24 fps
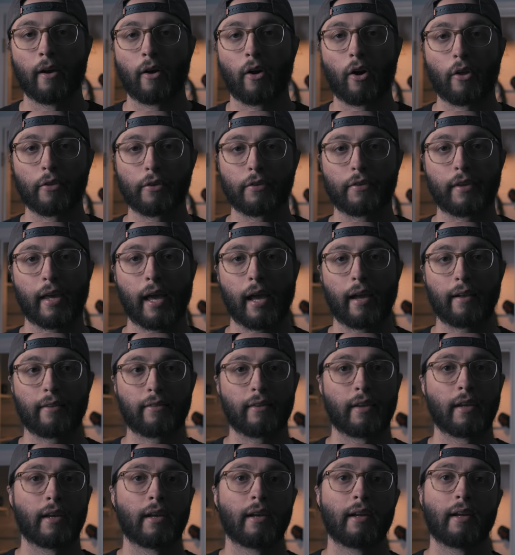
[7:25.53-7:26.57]
all these
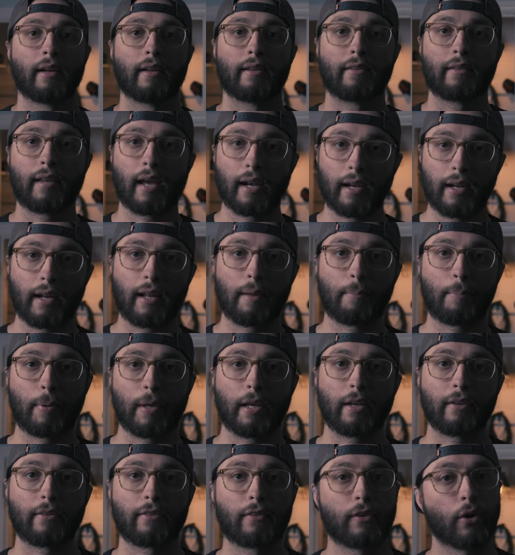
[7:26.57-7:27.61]
Ks. 1080p
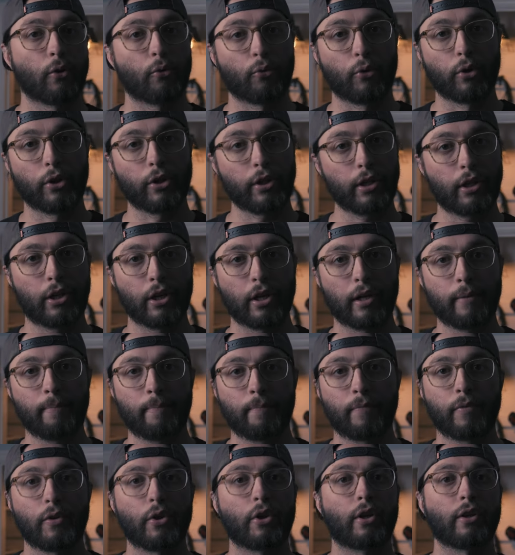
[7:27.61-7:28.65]
is still really
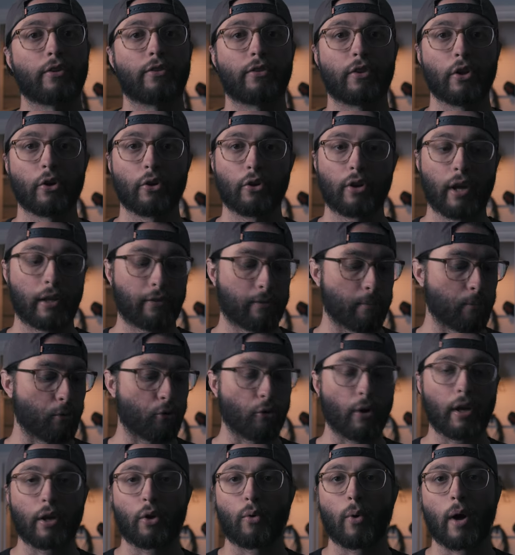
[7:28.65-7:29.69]
good. You can still get some
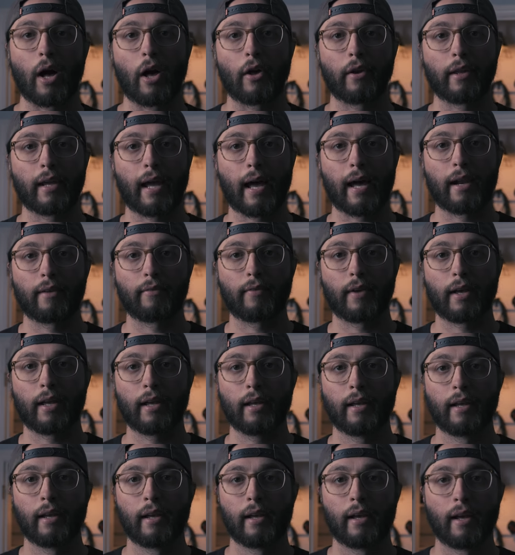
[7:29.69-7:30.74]
great quality out of
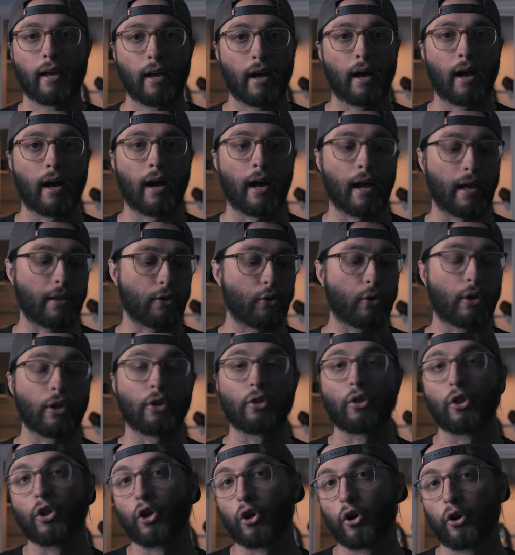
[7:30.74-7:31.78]
it. You
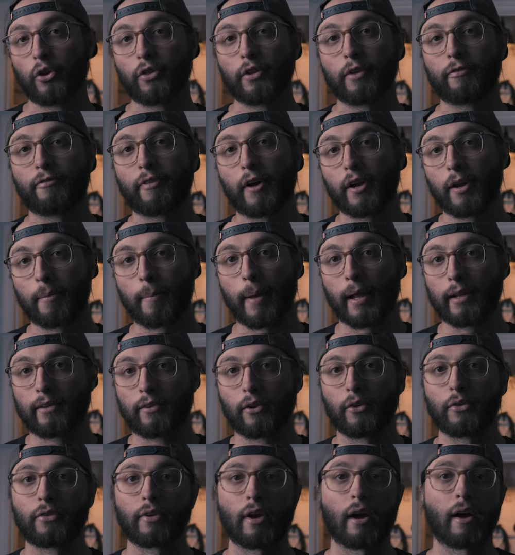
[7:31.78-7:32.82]
can learn the
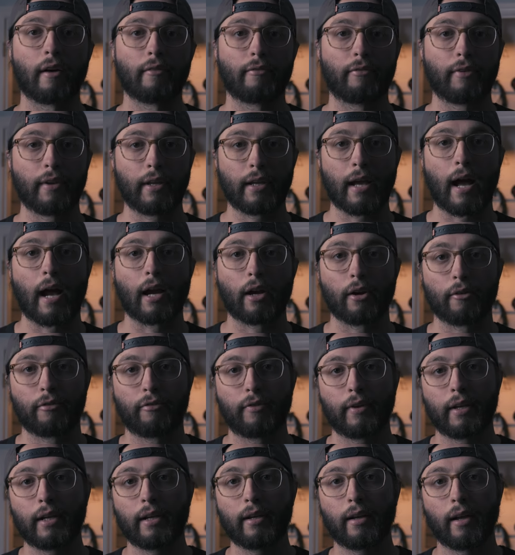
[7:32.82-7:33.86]
fundamentals of
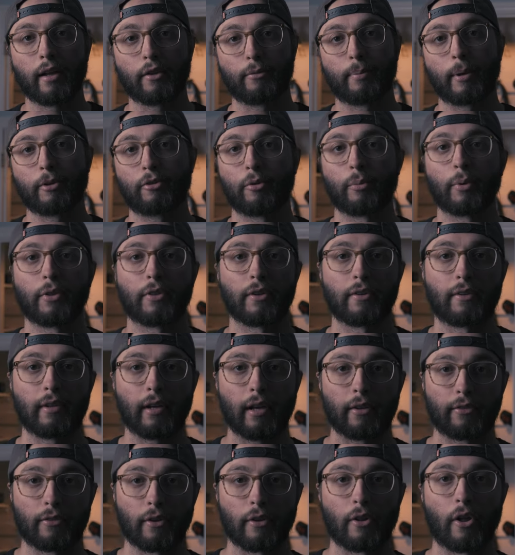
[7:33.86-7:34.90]
videography, especially with a
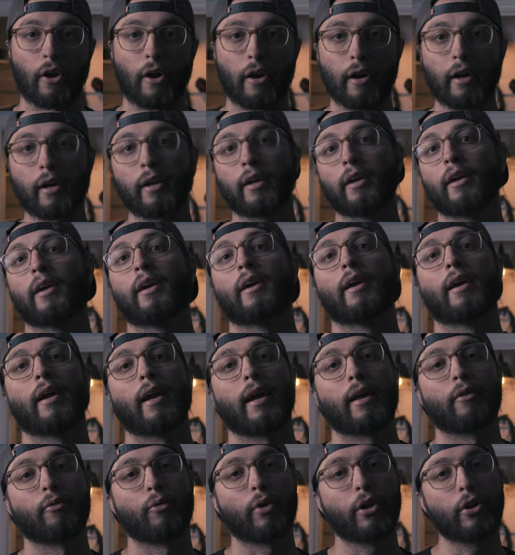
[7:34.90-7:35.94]
DSLR,
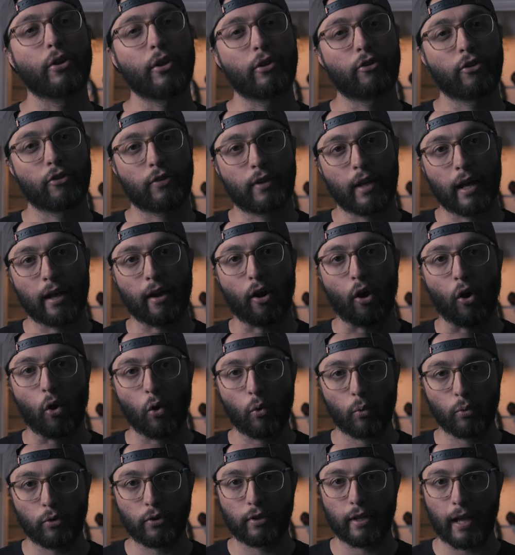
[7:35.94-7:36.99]
and really just get
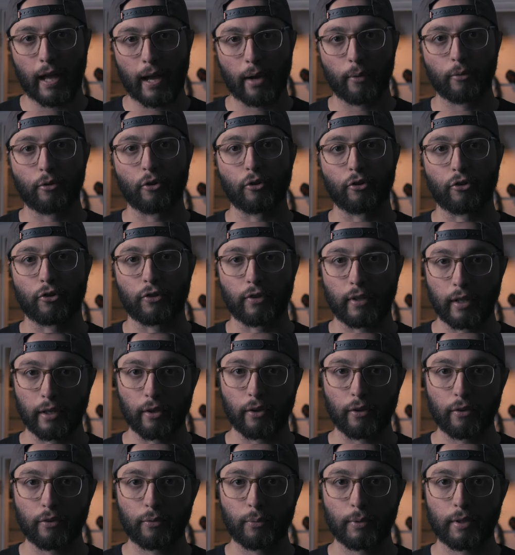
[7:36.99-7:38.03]
honed down your
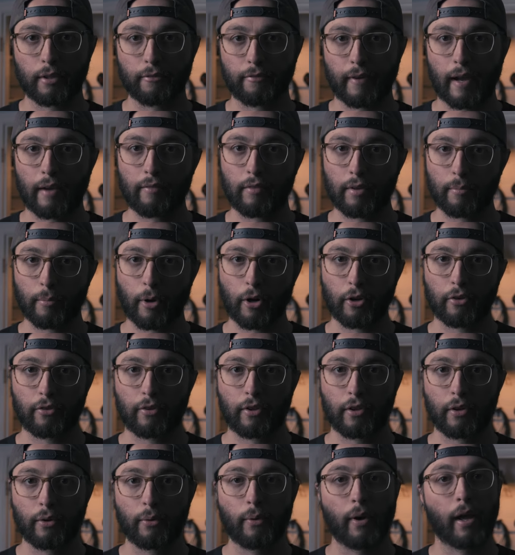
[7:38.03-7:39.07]
skills with the 5D
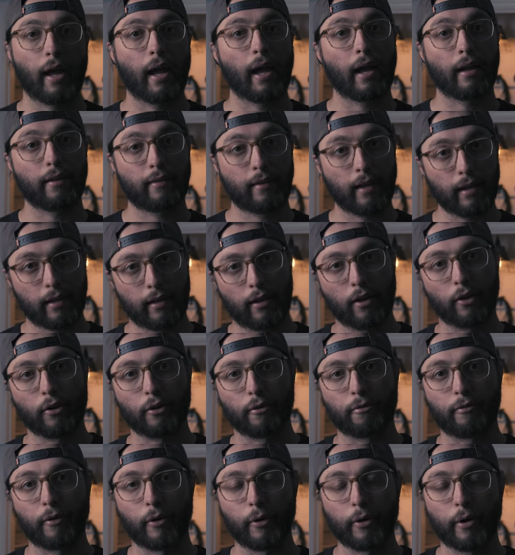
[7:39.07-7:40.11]
Mark II and take
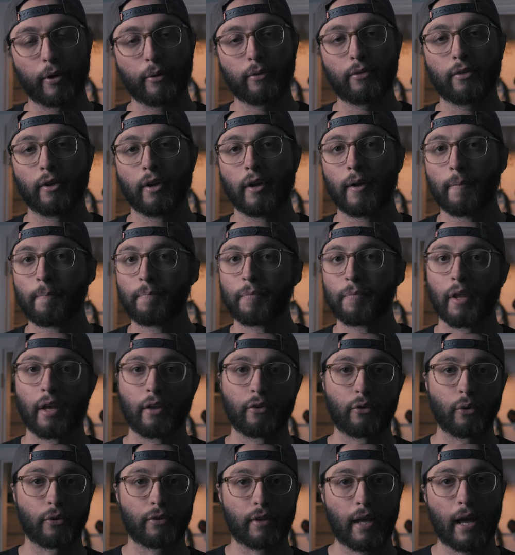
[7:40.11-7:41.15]
killer photos.
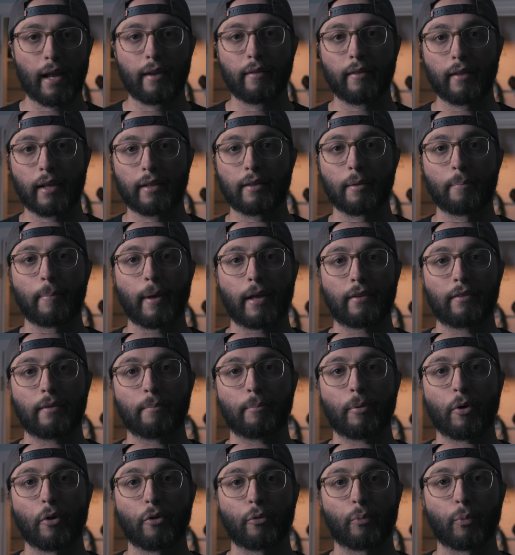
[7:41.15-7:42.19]
So it's kind of like the best
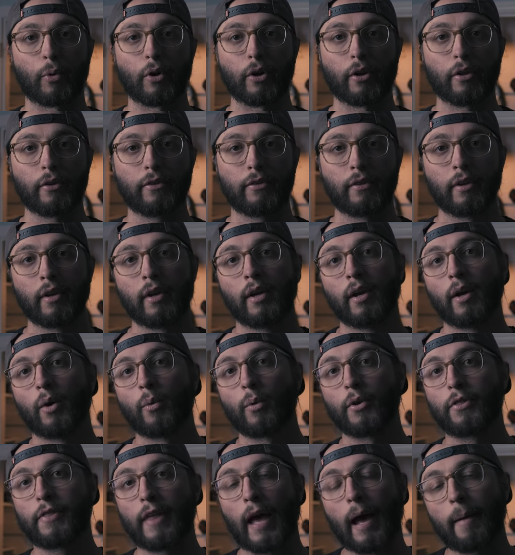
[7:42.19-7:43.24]
of both worlds.
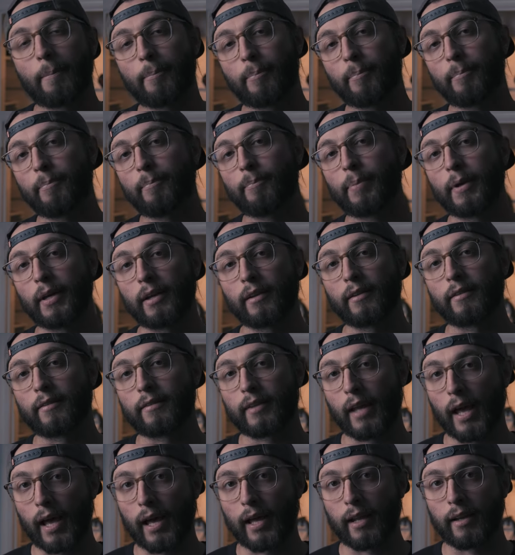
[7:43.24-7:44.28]
With that being
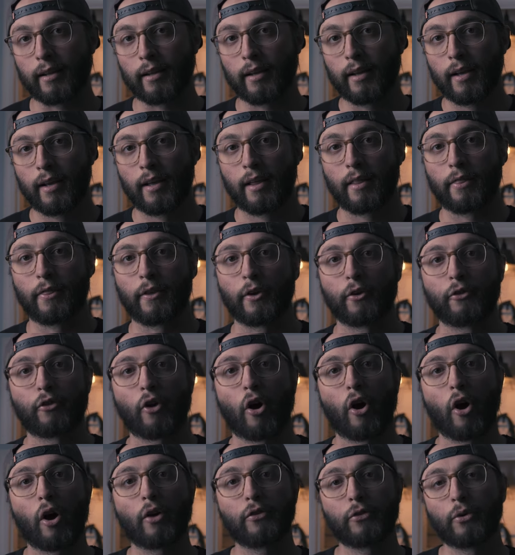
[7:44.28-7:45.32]
said, there's
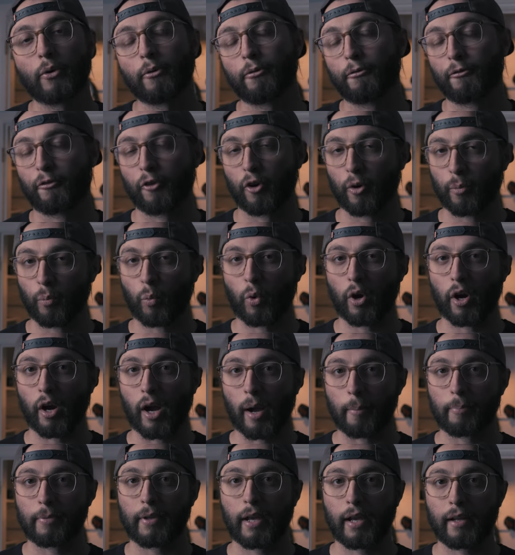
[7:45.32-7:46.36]
also firmware
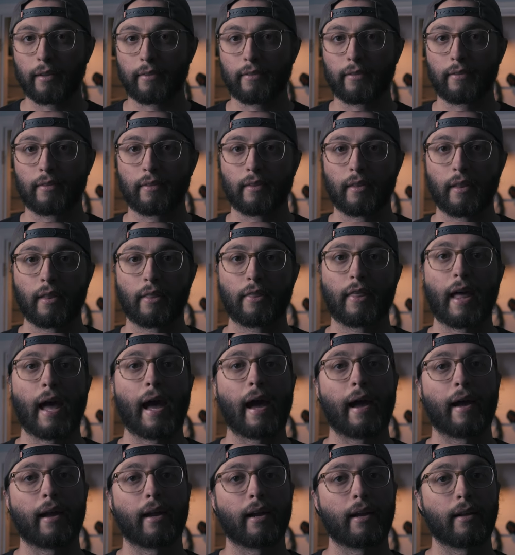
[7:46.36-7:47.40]
updates
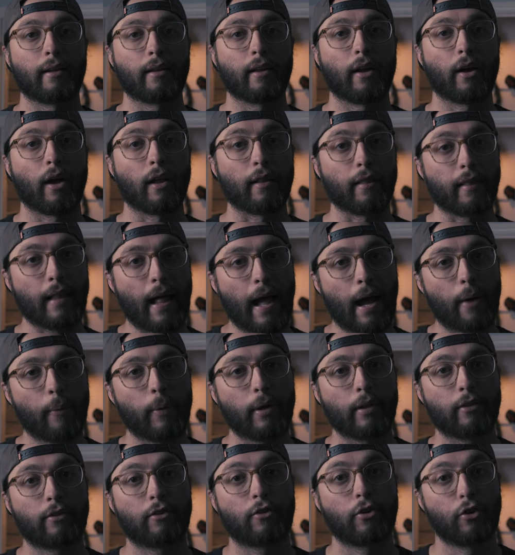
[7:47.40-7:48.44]
that
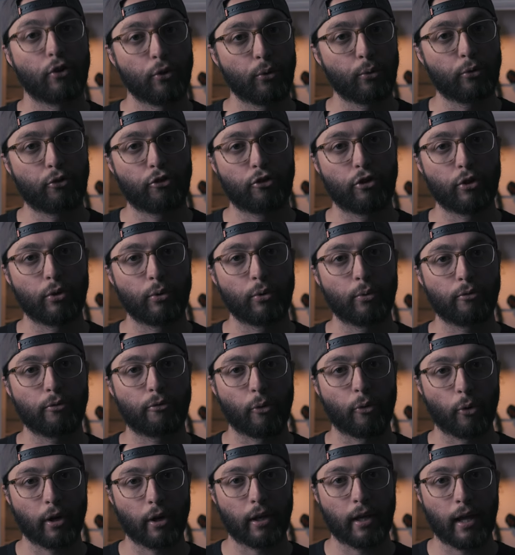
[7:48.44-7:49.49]
allow it to shoot
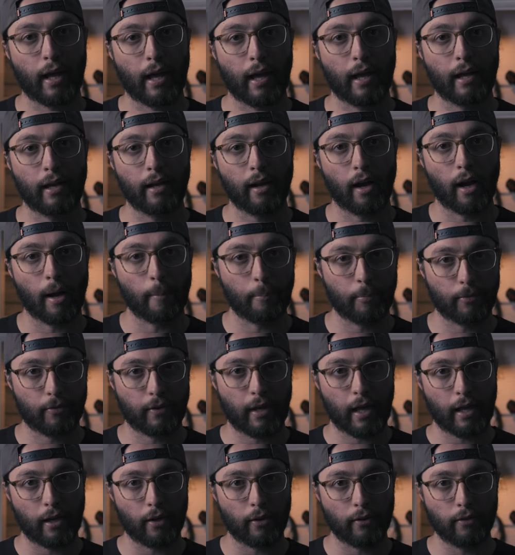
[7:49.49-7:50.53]
4K
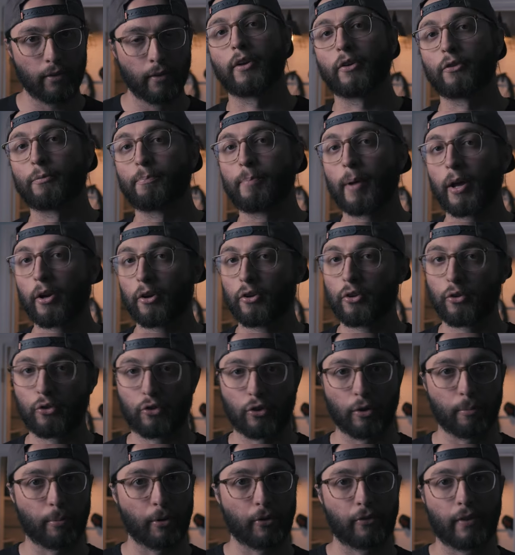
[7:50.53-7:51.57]
upscaled. There's better
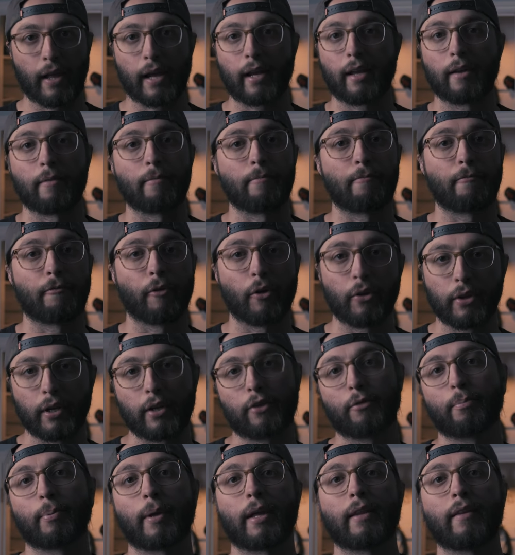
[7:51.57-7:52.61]
YouTubers that can fully
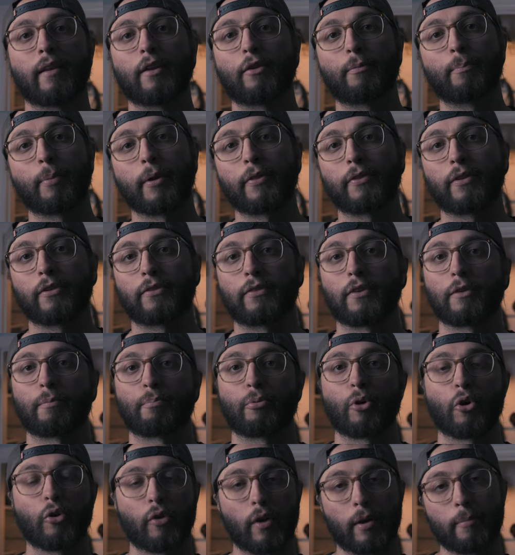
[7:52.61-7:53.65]
explain this, but there's this
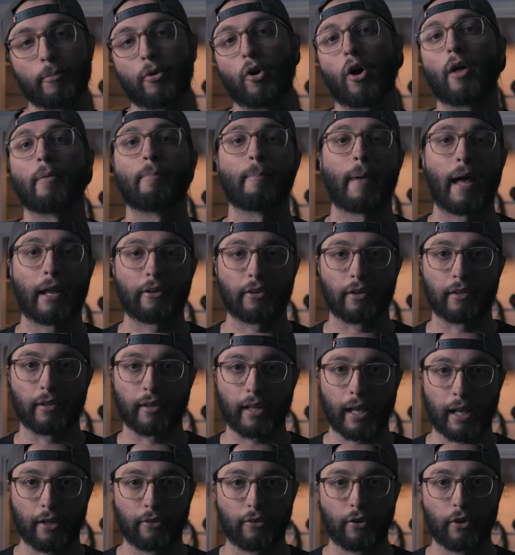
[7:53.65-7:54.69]
program called Magic
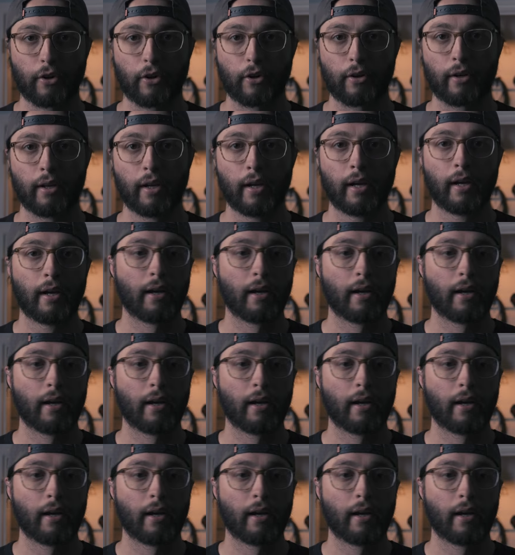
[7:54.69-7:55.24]
Lantern.